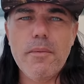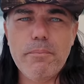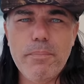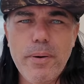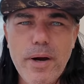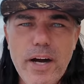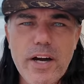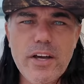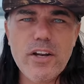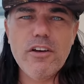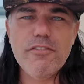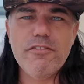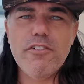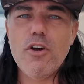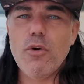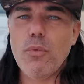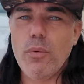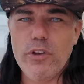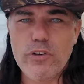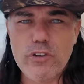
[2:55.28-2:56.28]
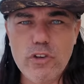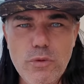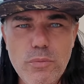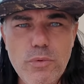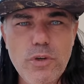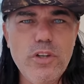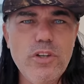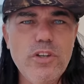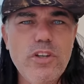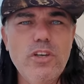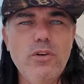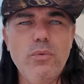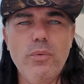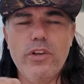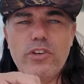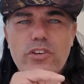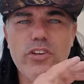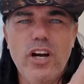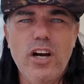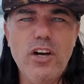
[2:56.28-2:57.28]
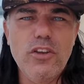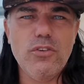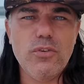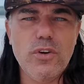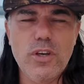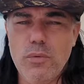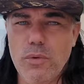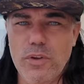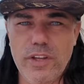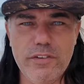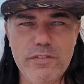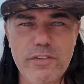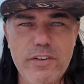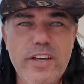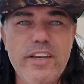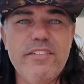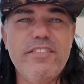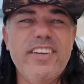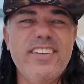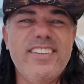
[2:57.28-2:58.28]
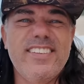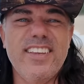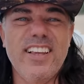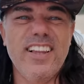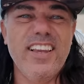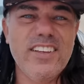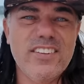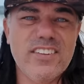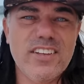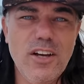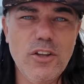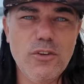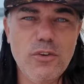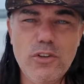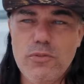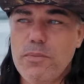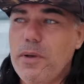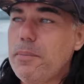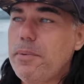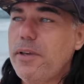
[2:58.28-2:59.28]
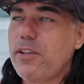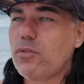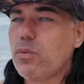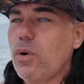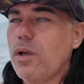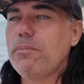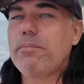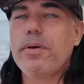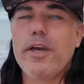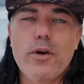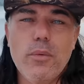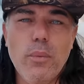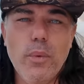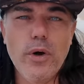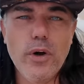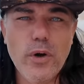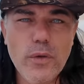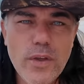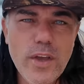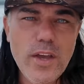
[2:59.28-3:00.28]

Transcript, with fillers: part of, which community, which country, whatever, if it still is countries, maybe it's one big world,